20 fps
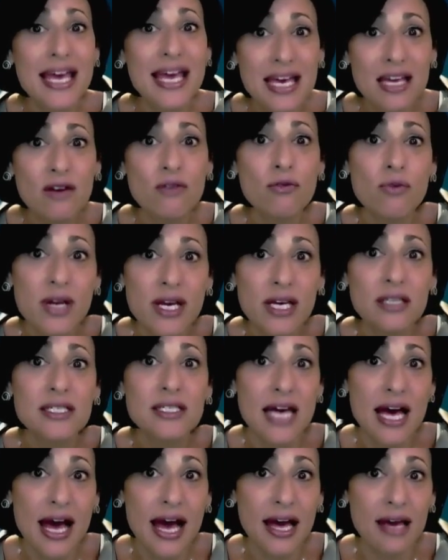in real
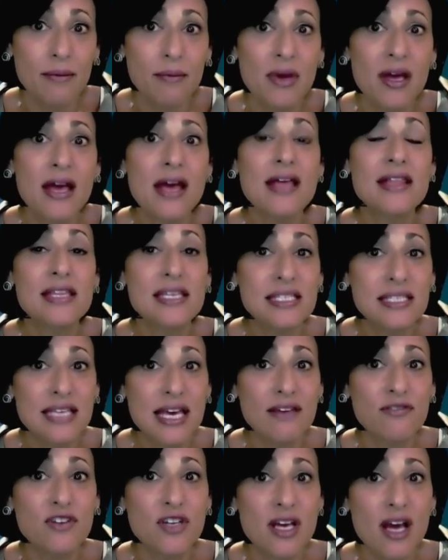time the
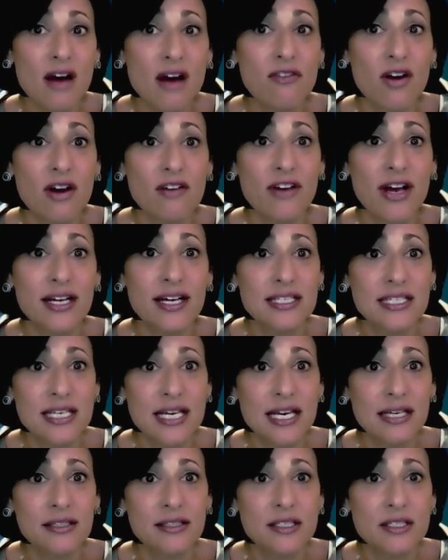safety of our
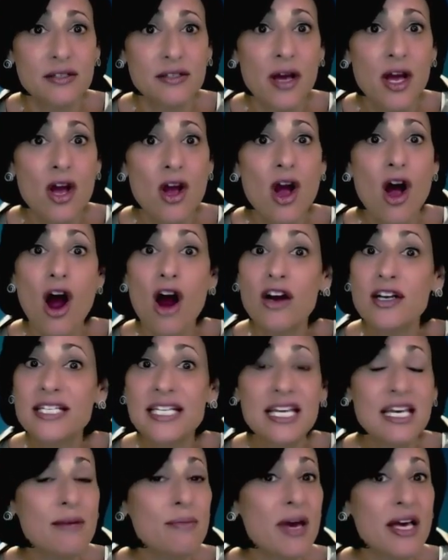vaccines. Our
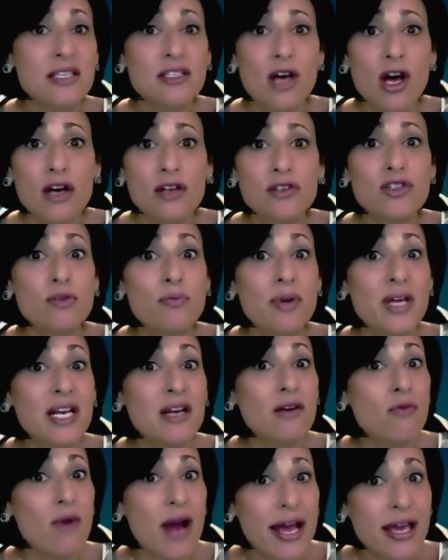team has also been
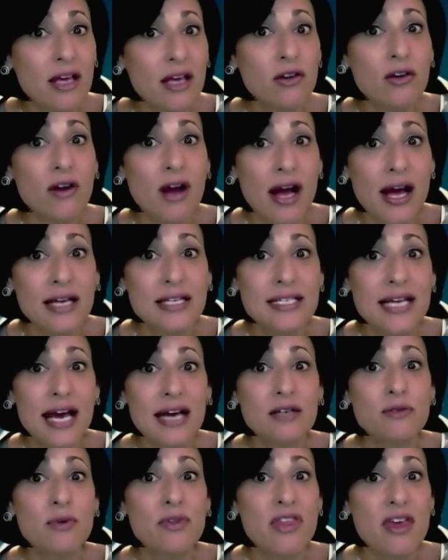in regular
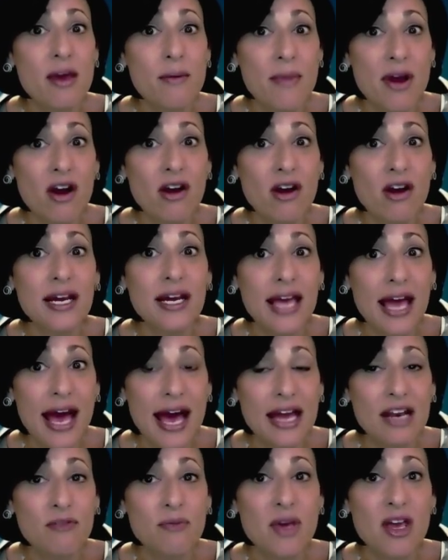contact with the American
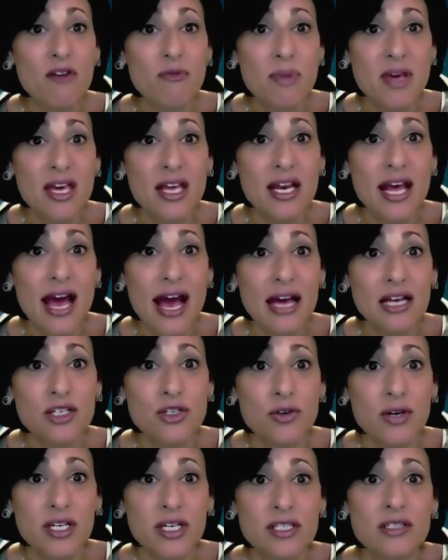Academy of
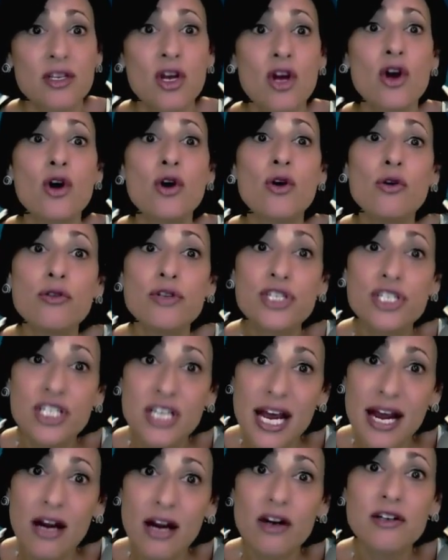Pediatrics, who
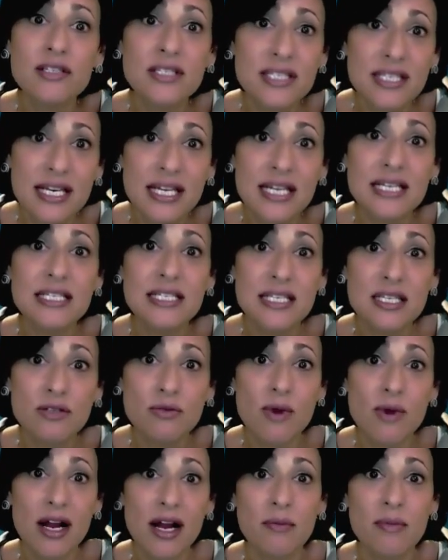share CDC's
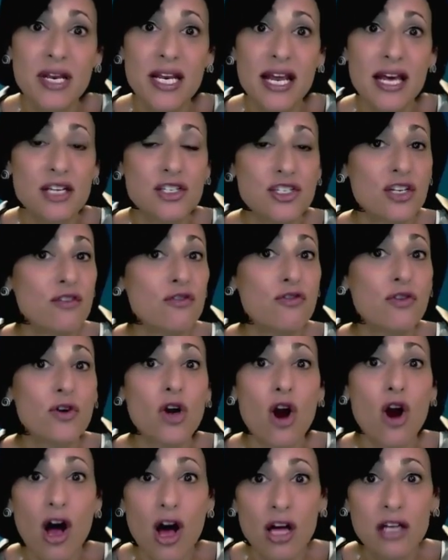recommendation
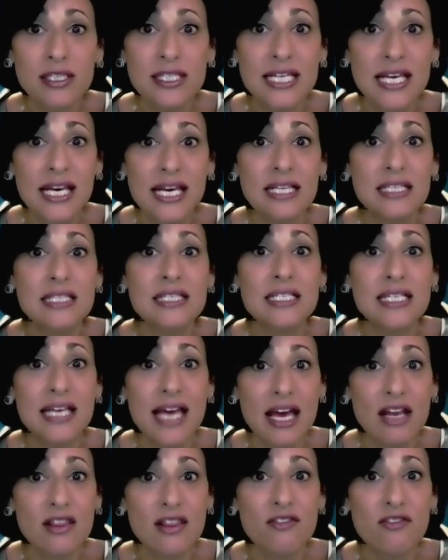for all teens to
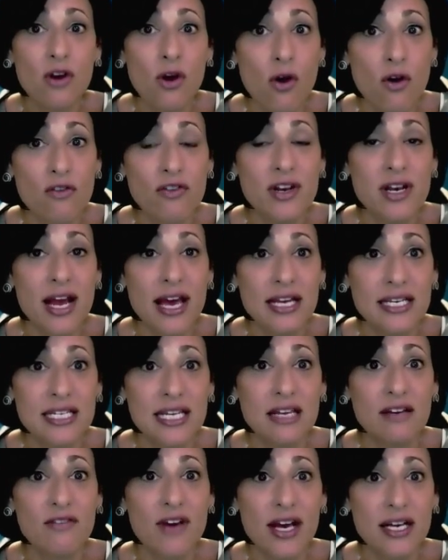get the
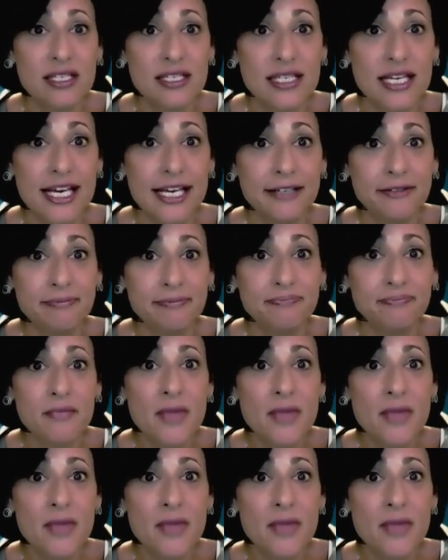COVID-19 vaccine.